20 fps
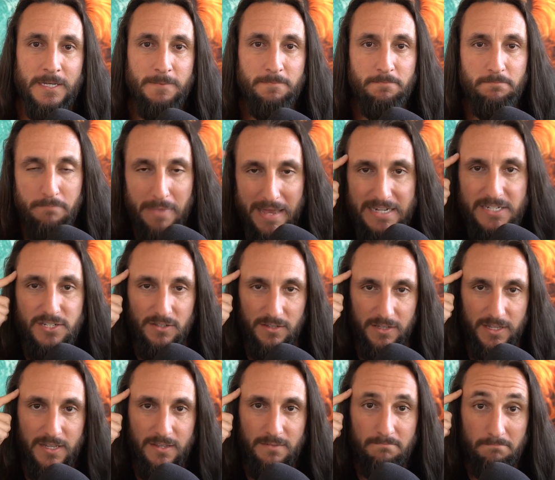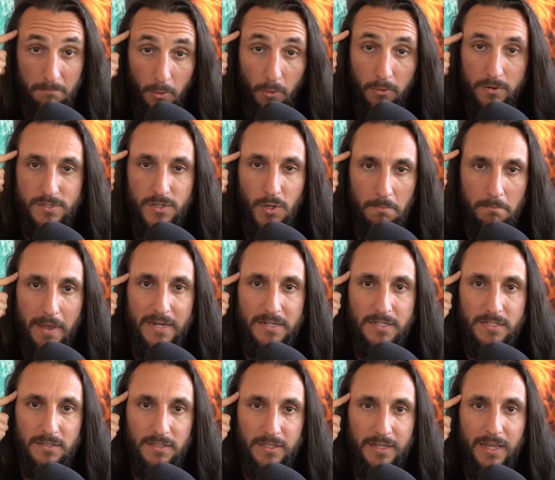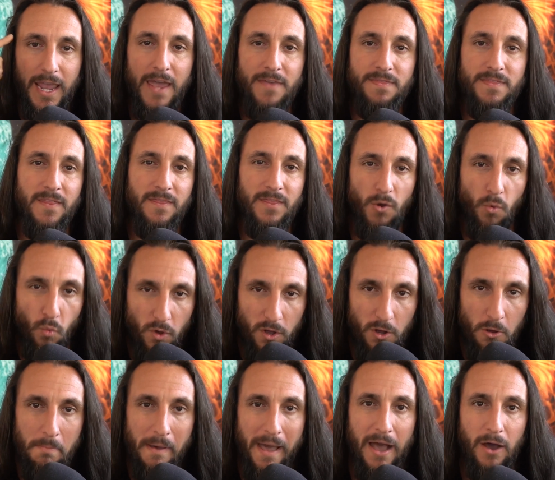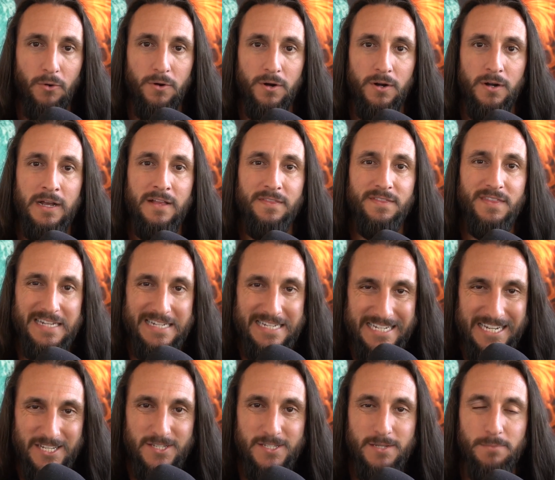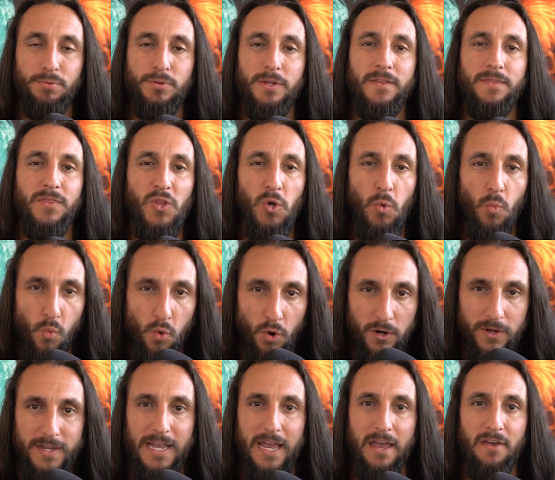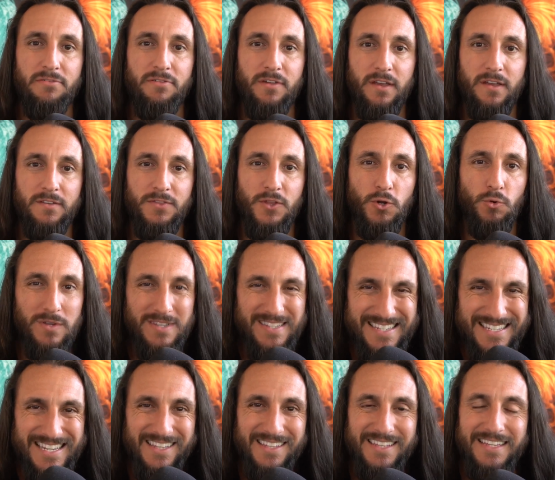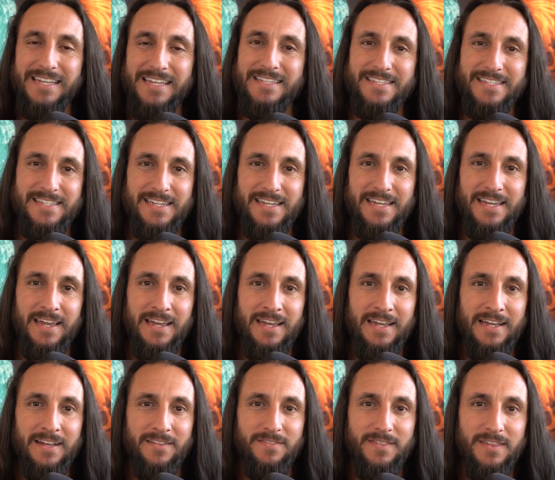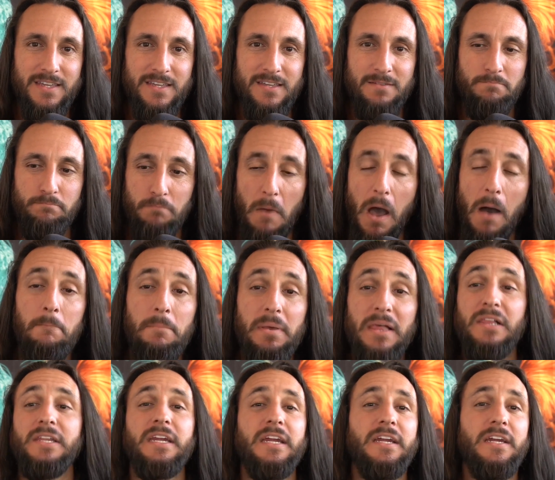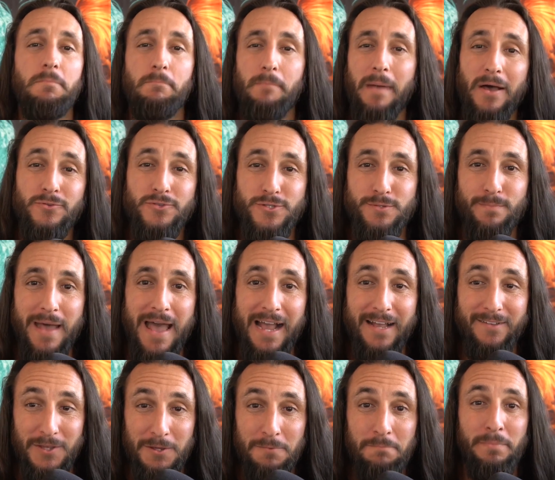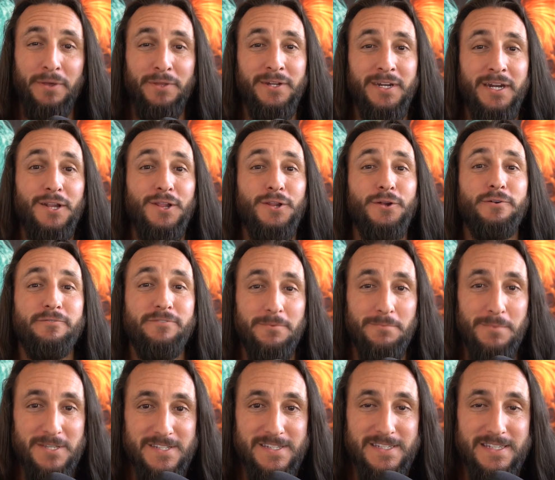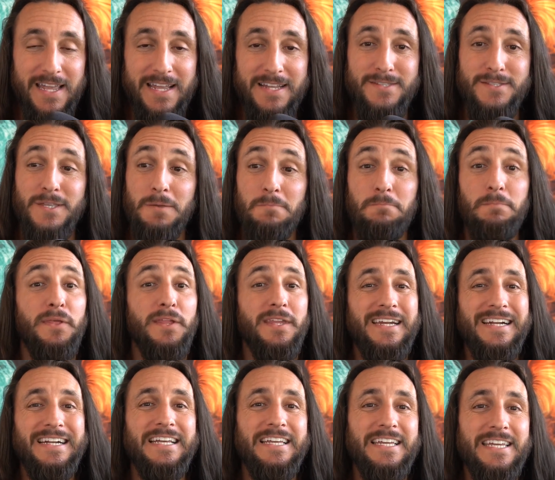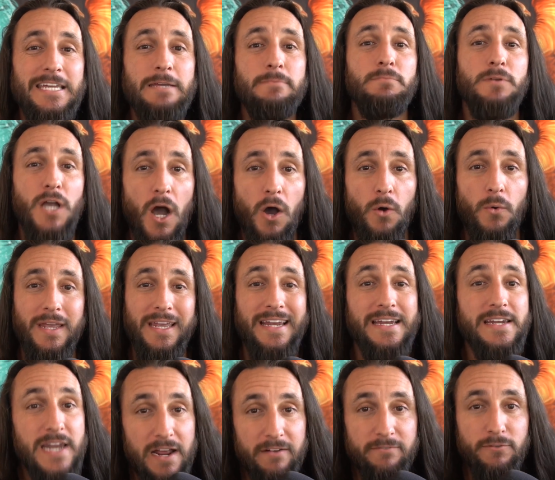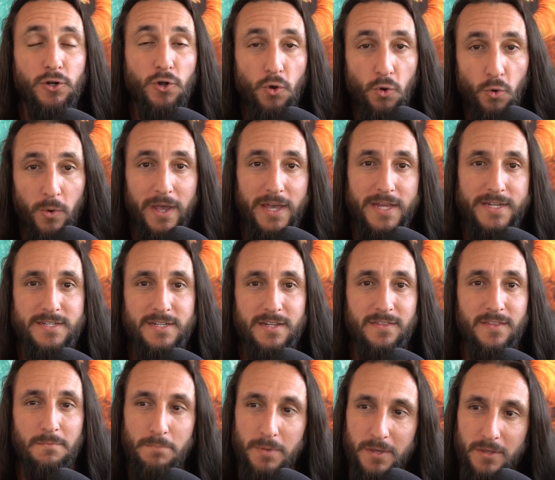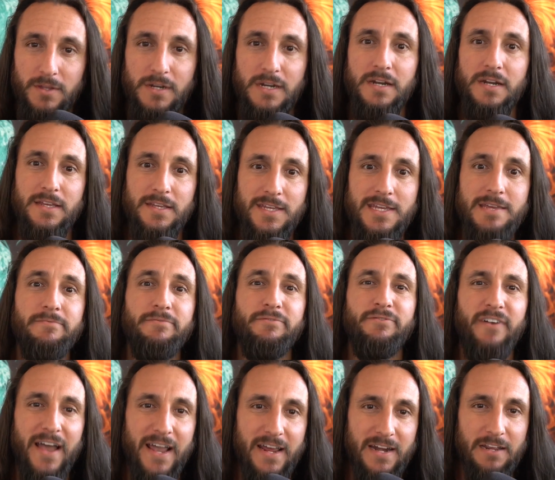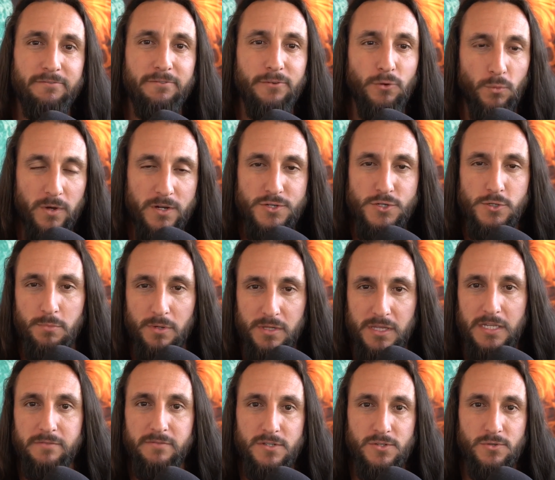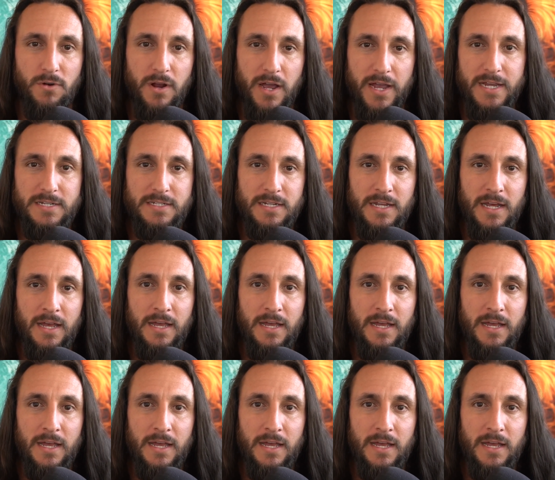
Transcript: mentally, more so mentally, and then the willpower, the discipline, the work ethic, the resiliency, the ability to bounce back, the ability to learn from mistakes, the ability to keep going and never quit, the ability to keep fighting for what you believe is right.